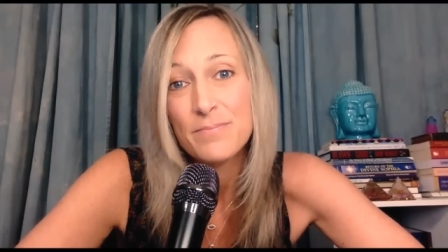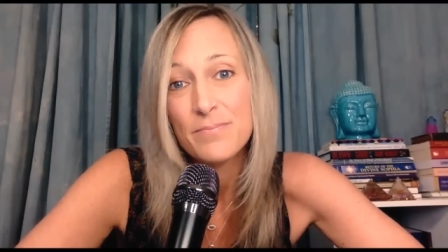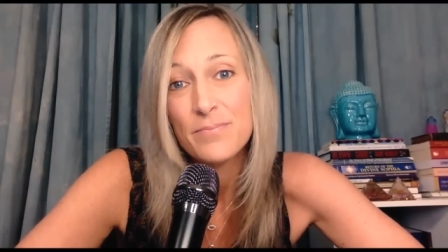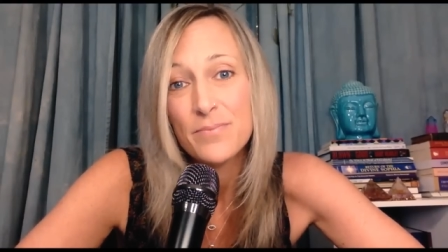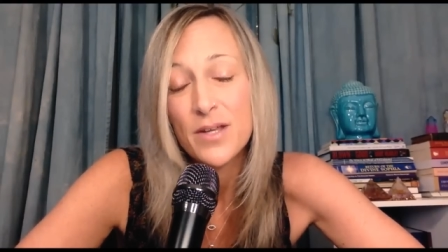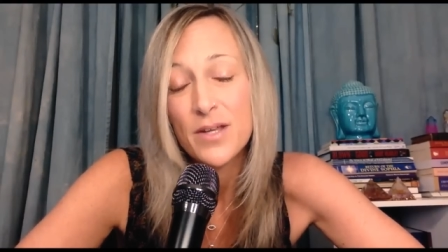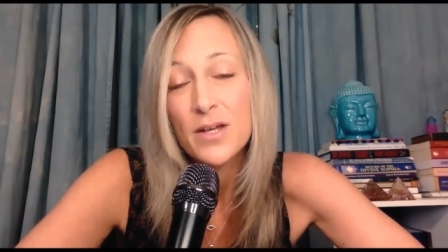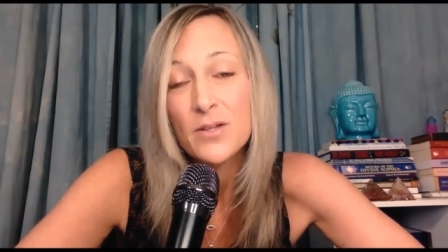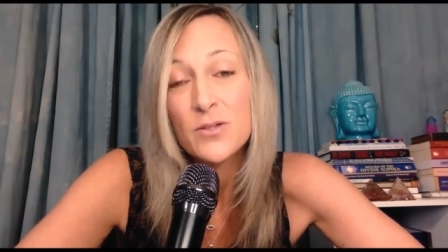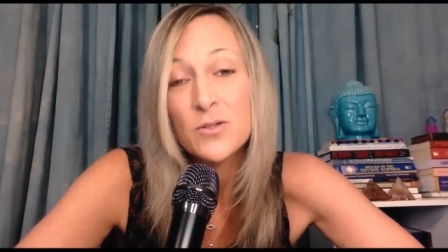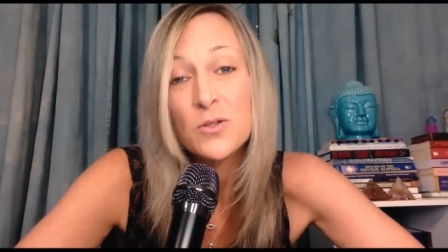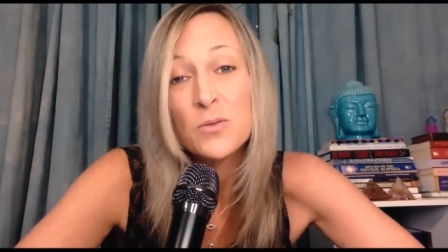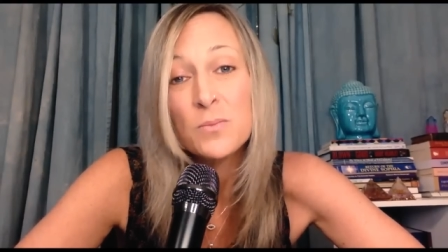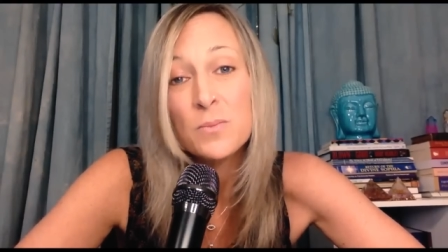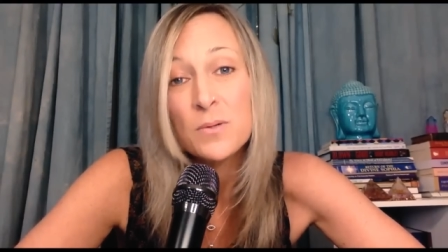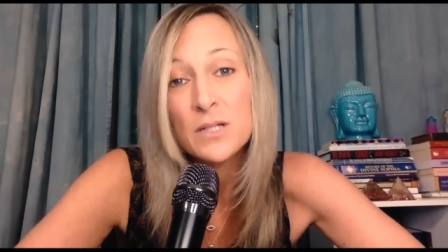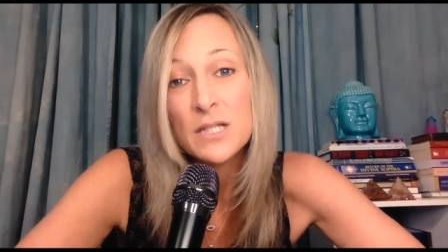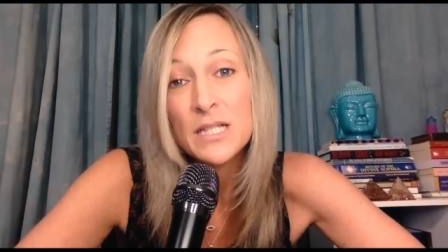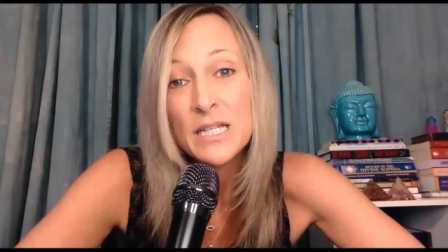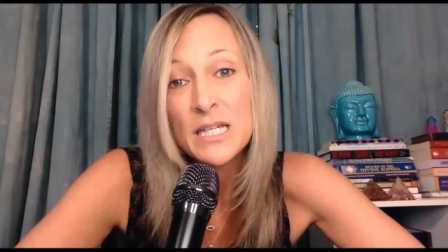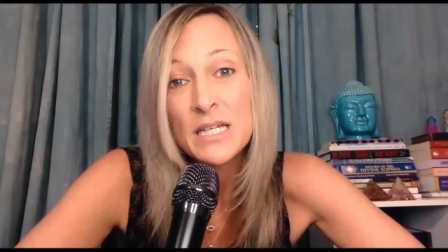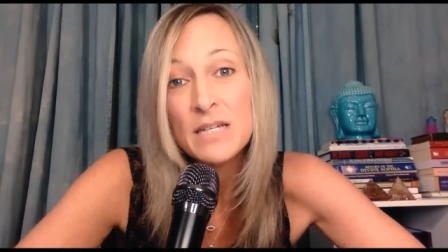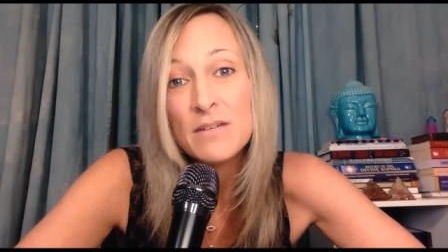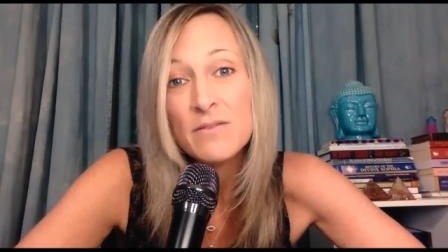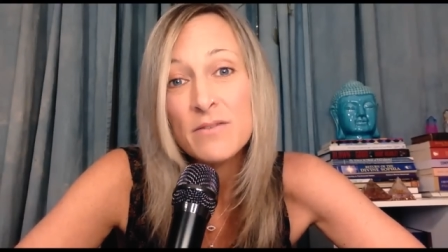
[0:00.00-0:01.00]
I do
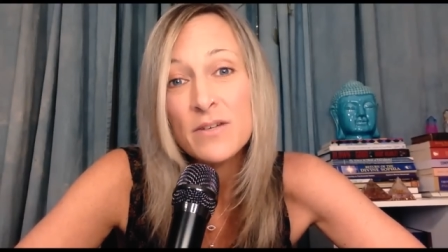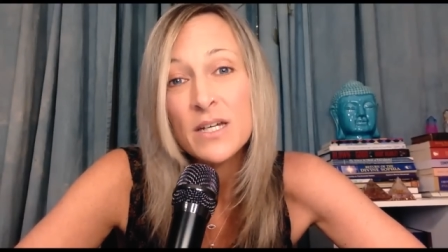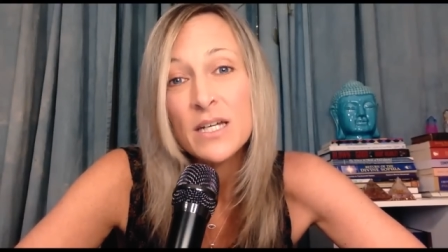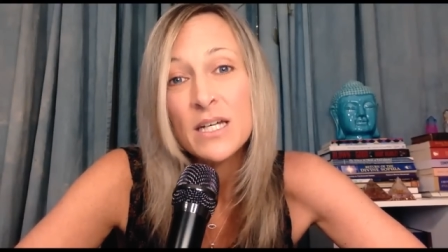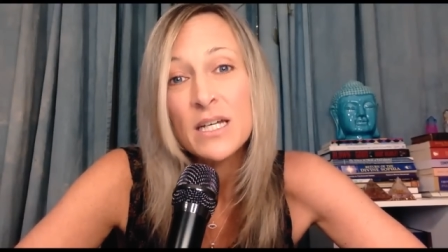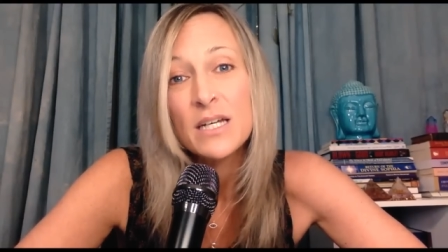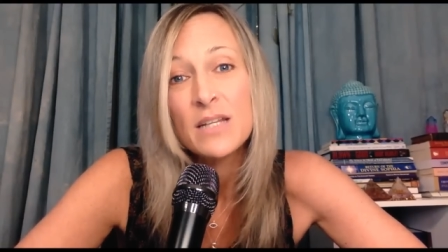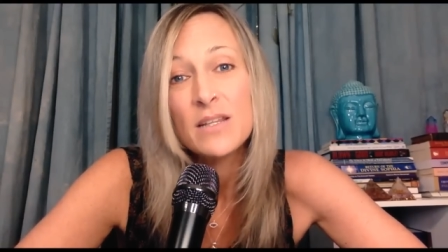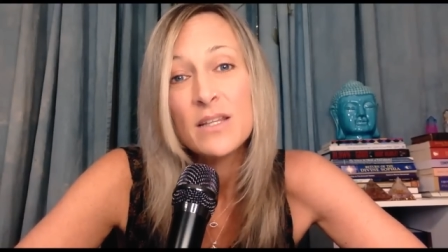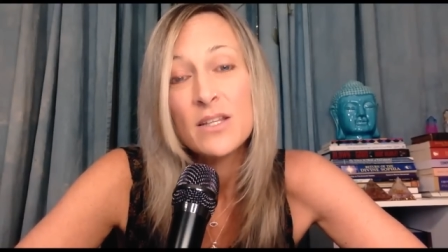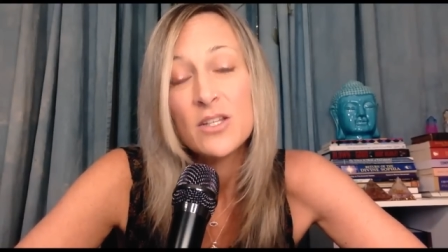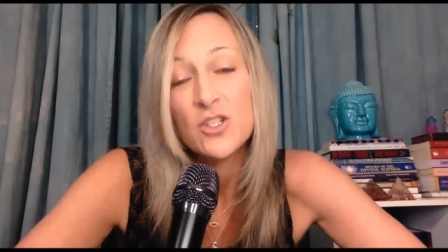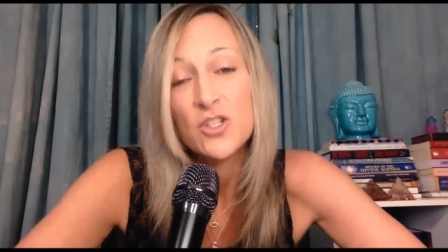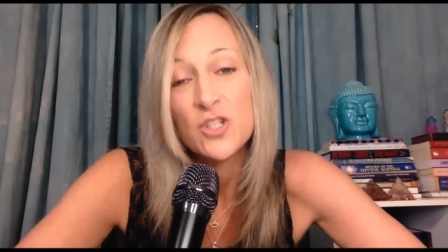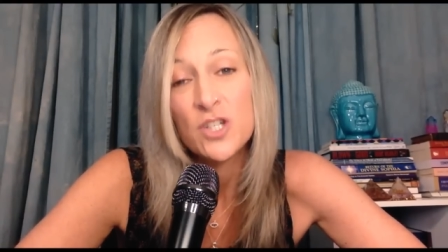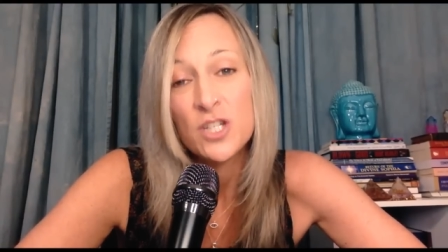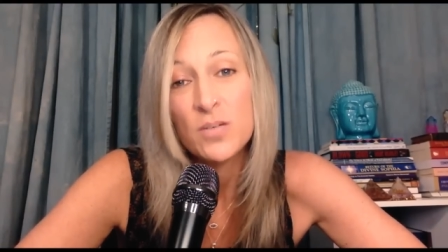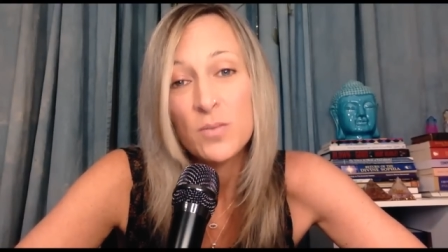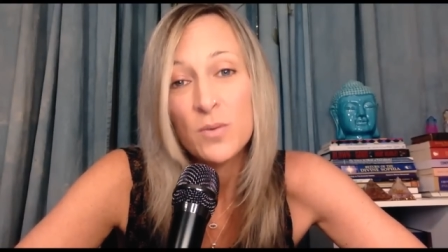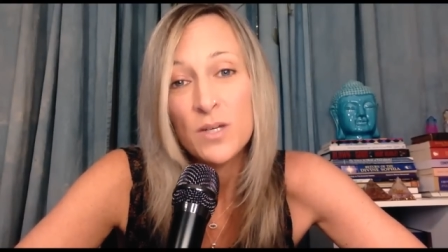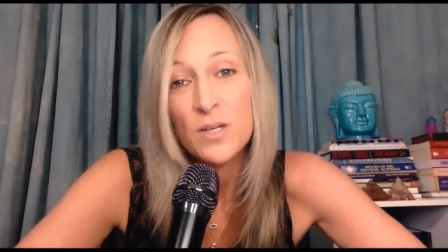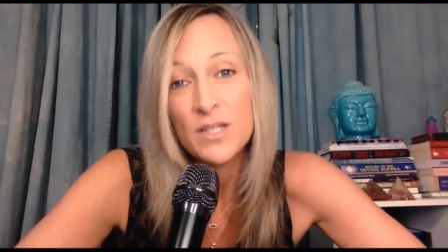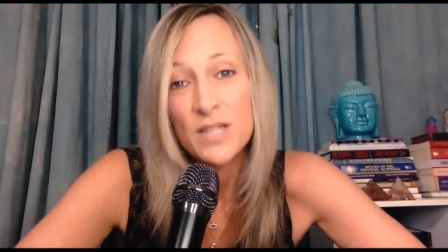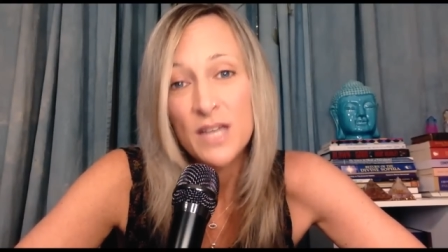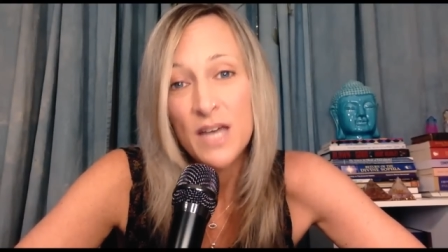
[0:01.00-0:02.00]
believe that
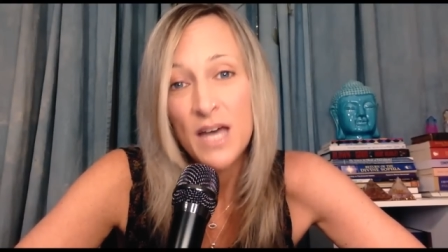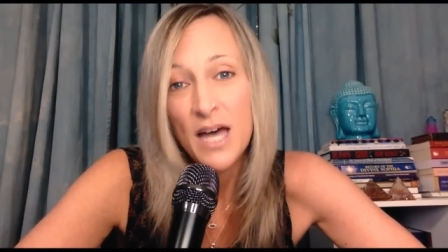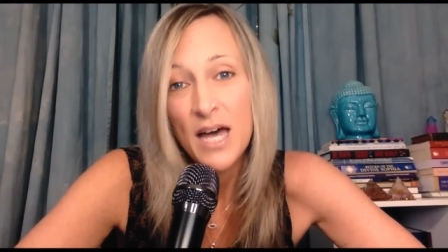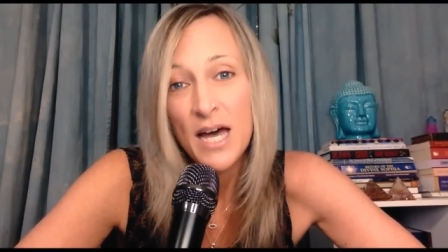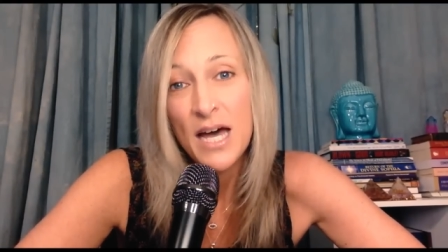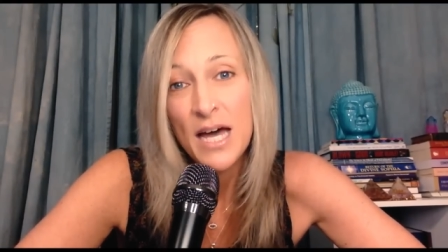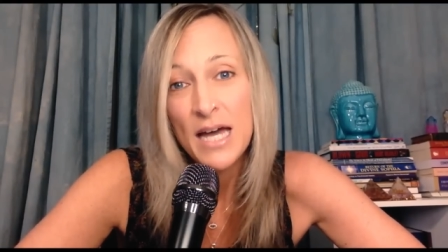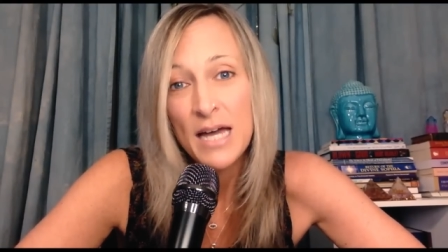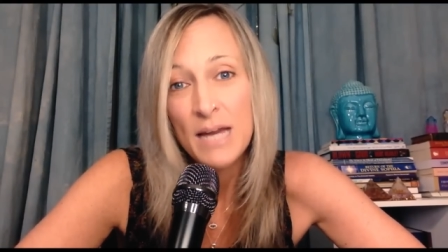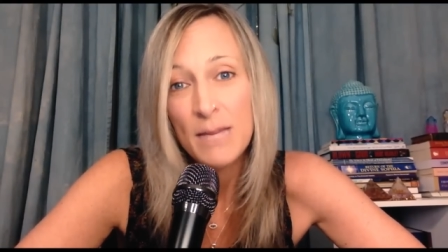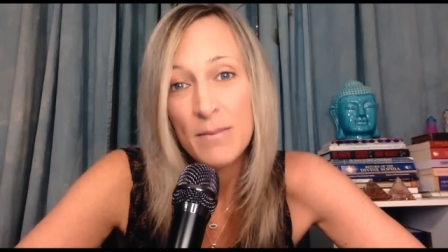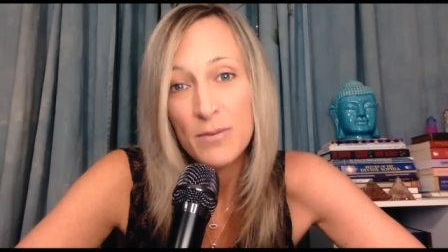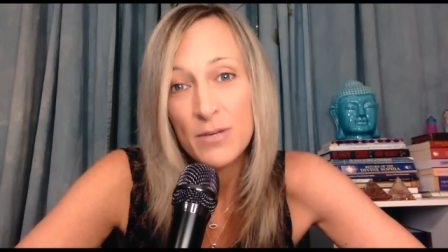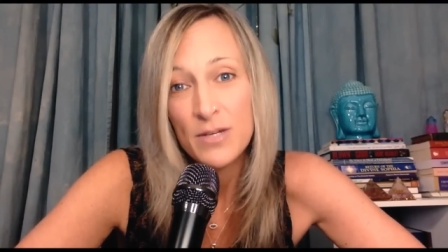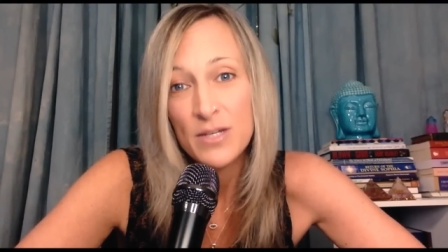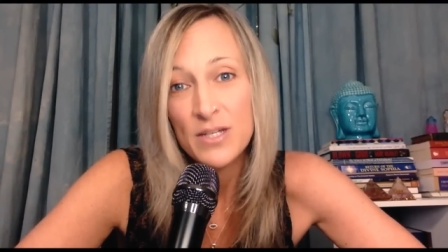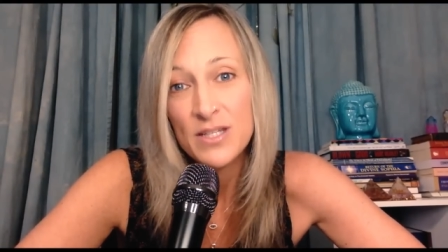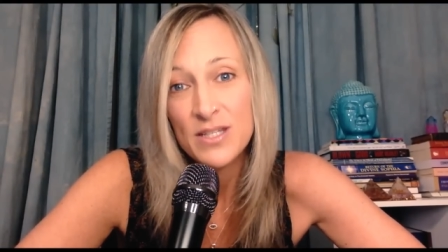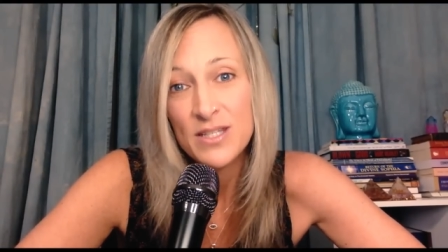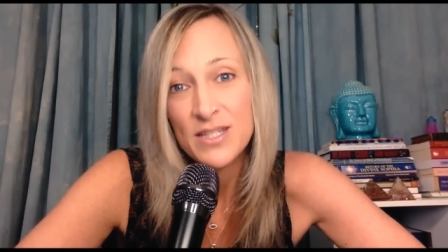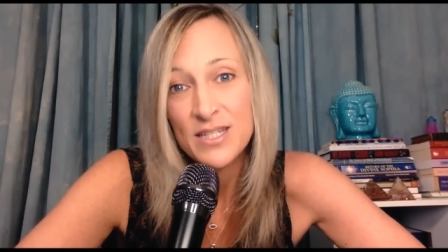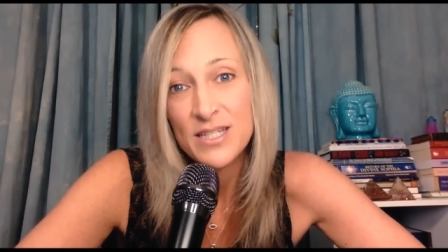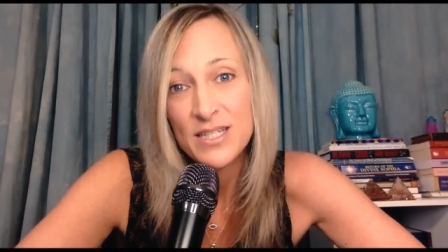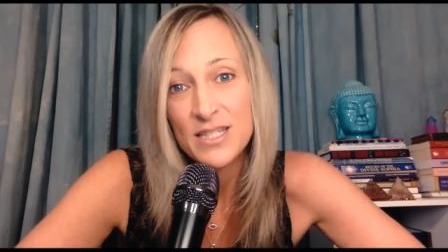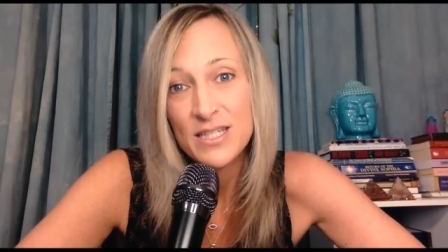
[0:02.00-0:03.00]
she was a high
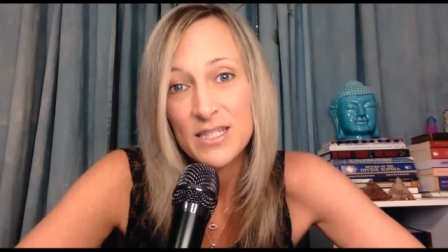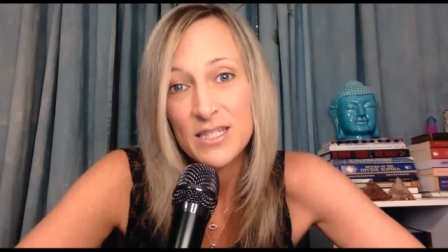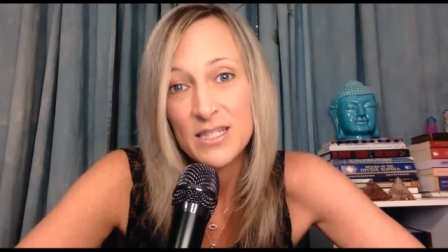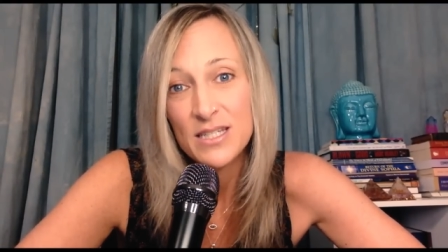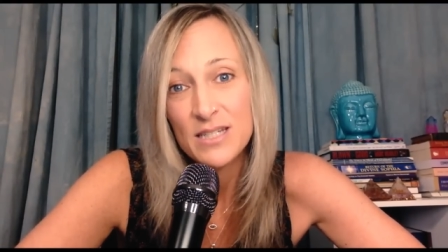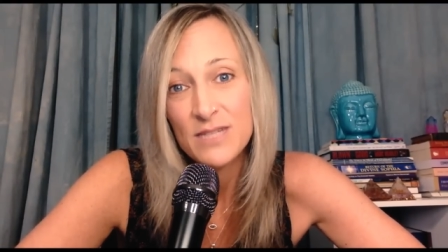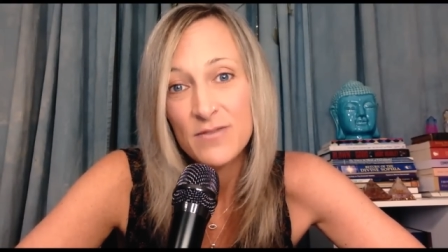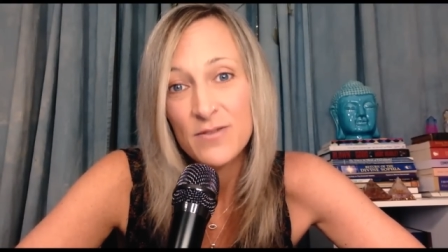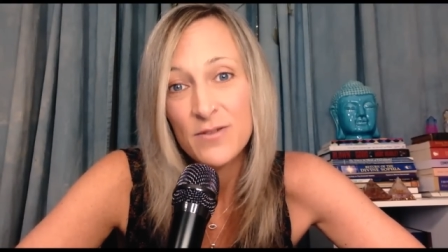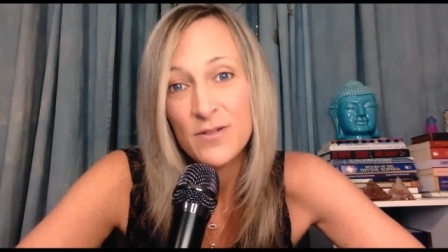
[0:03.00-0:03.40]
priestess